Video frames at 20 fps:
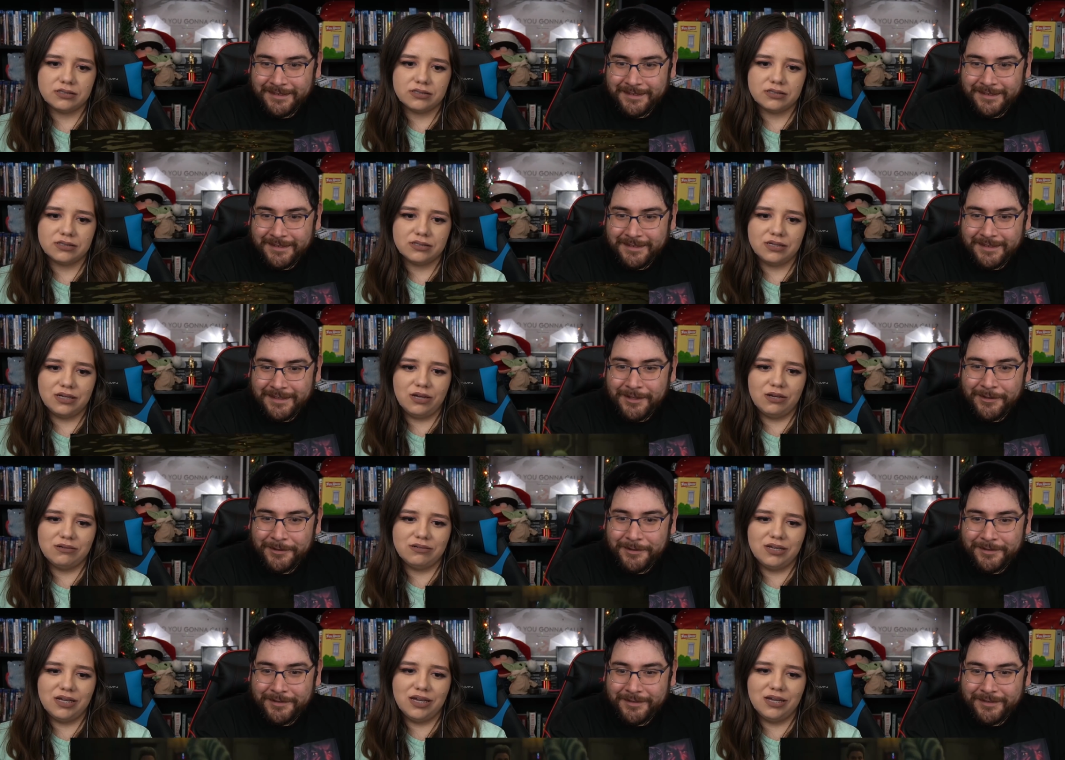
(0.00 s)
Speaker 1: that
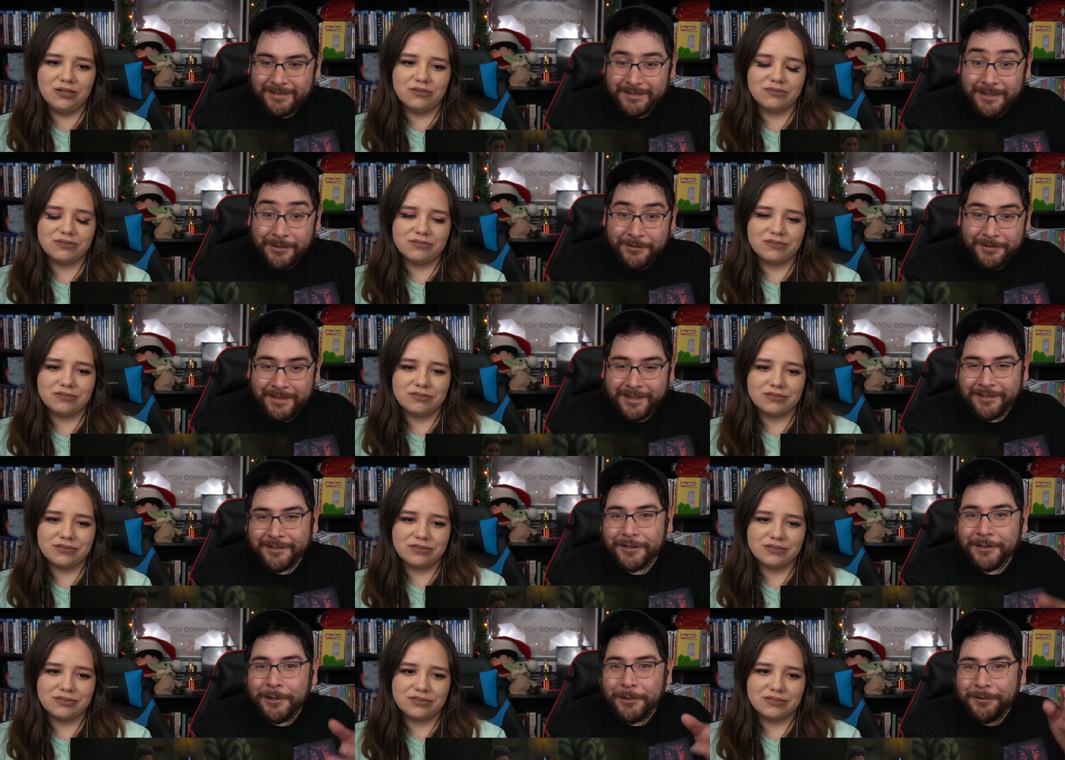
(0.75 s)
was, oh, no. that was
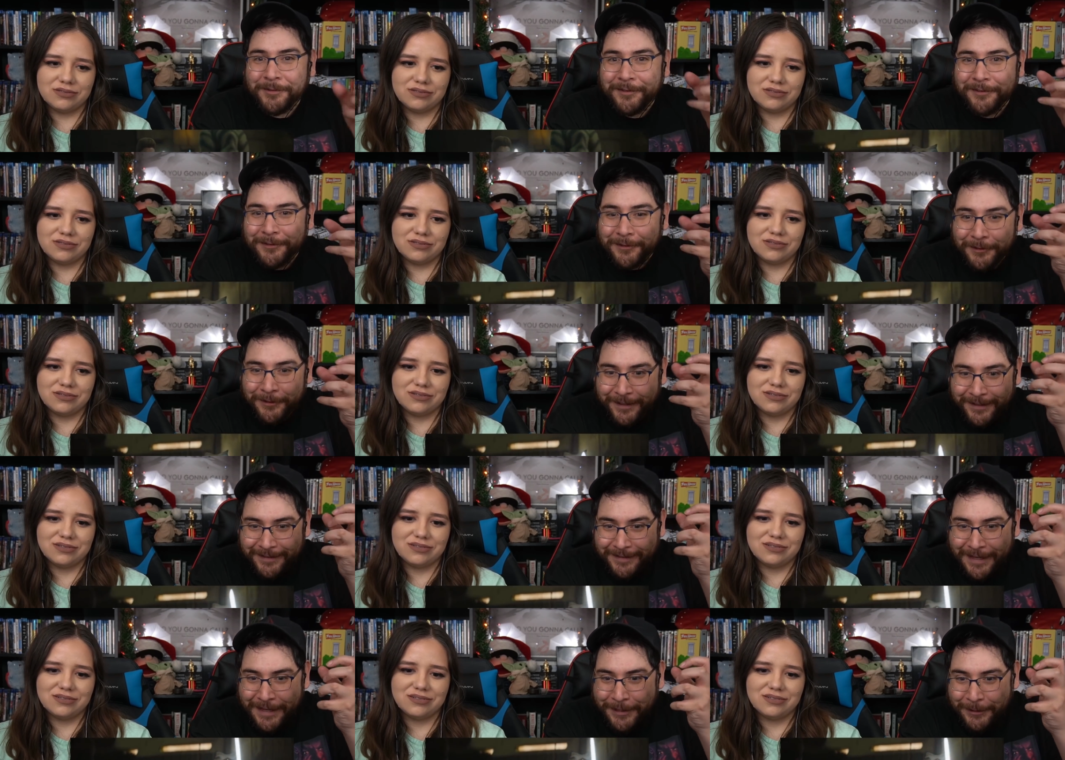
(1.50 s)
like the closest
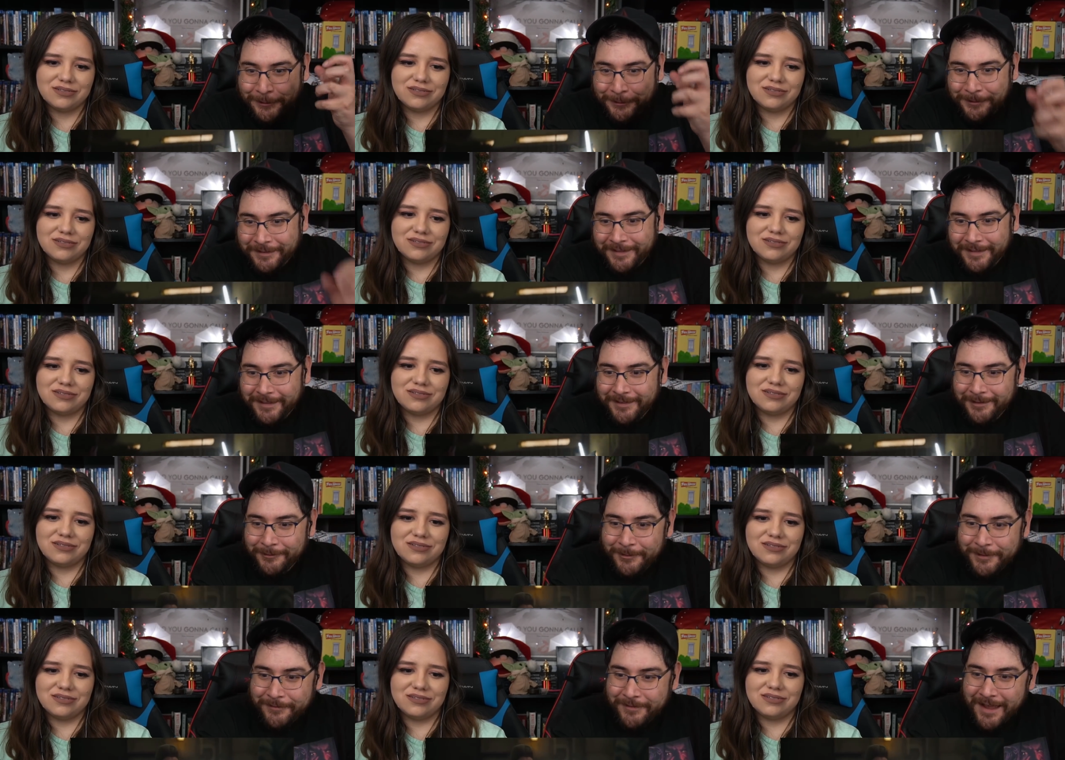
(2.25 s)
look at the hilt
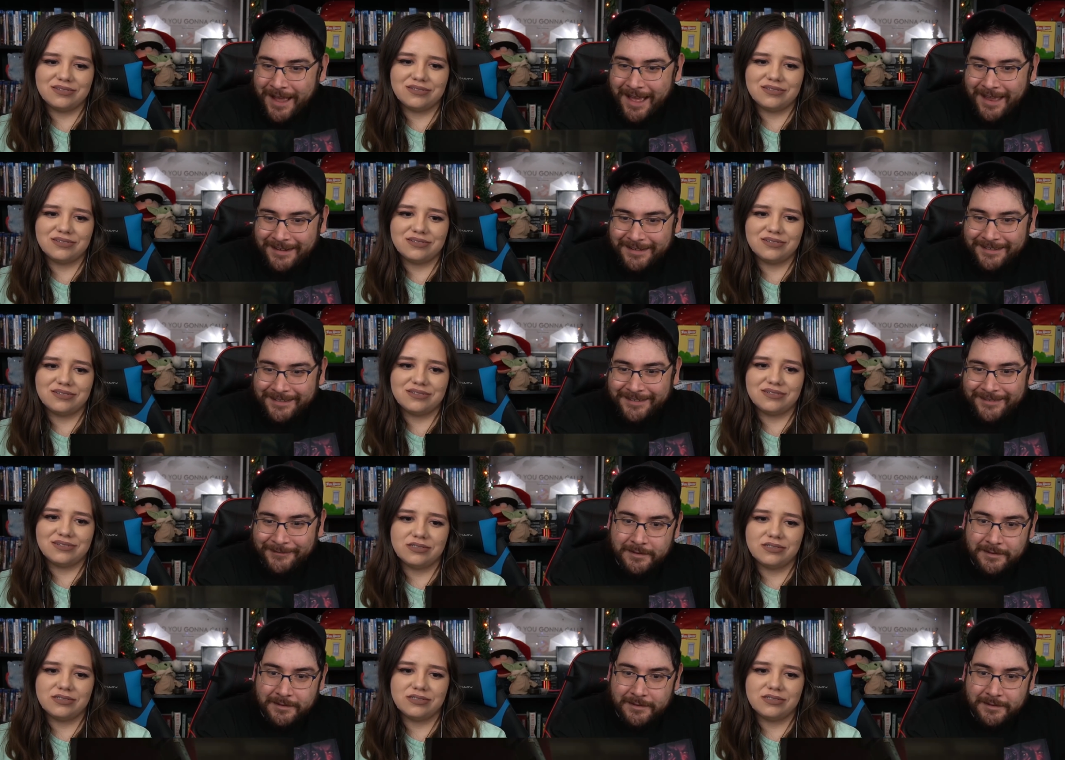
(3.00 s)
we've gotten.